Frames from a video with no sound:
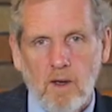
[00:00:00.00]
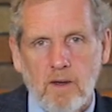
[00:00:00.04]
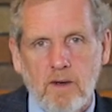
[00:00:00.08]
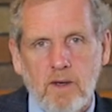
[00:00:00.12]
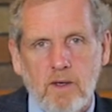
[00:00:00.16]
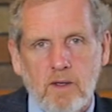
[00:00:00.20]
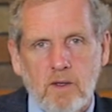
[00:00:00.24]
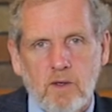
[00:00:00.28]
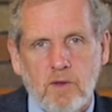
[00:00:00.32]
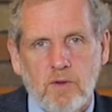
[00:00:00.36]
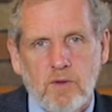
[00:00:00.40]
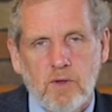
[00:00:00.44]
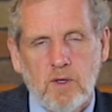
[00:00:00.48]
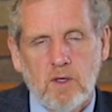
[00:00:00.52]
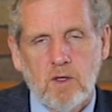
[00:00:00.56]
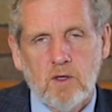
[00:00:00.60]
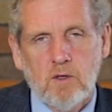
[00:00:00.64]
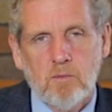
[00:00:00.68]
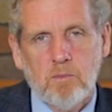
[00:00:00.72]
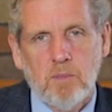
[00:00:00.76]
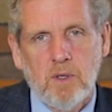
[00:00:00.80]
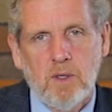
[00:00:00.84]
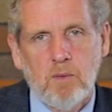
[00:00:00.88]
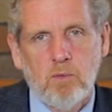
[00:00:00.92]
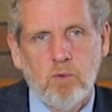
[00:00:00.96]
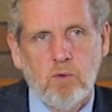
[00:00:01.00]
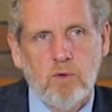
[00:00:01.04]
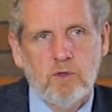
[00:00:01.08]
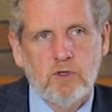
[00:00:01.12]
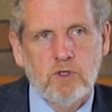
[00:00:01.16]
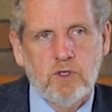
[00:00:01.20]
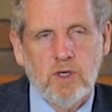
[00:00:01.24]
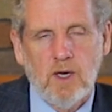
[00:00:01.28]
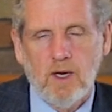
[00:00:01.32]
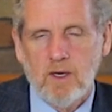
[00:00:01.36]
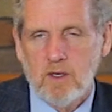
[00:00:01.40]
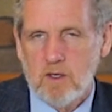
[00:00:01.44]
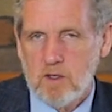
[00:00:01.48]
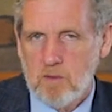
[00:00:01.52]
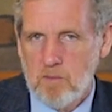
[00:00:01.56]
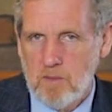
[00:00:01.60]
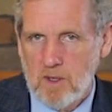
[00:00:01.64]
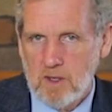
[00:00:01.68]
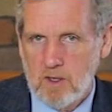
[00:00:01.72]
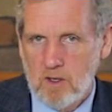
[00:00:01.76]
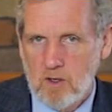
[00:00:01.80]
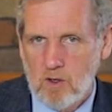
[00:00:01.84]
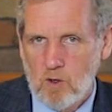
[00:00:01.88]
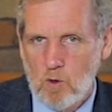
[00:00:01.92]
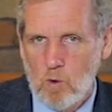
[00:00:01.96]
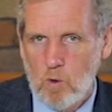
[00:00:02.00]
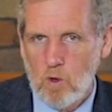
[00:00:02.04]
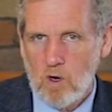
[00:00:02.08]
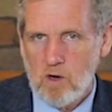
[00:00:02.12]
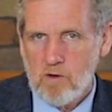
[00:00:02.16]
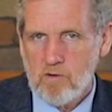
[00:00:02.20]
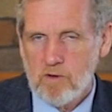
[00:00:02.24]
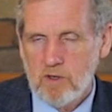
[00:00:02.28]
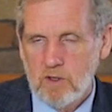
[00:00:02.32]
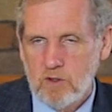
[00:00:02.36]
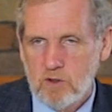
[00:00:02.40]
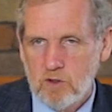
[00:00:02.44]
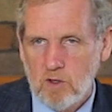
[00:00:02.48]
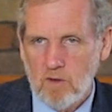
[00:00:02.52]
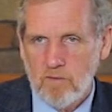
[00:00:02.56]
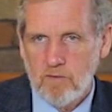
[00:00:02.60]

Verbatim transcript: Now, you'd think that people would start to make inquiries.